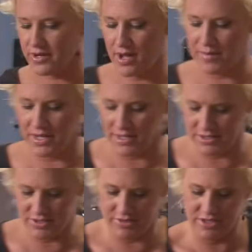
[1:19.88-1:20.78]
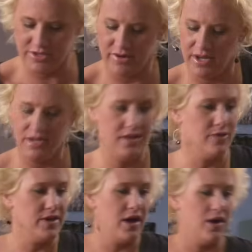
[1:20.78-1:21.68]
coming, Extra String. Here
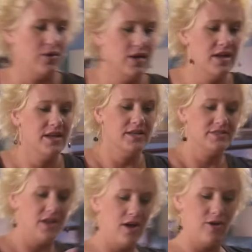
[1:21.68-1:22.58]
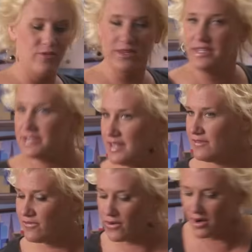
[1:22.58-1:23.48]
we go. So we're
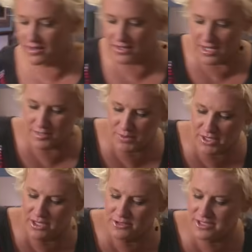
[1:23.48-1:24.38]
listening for the nice big huge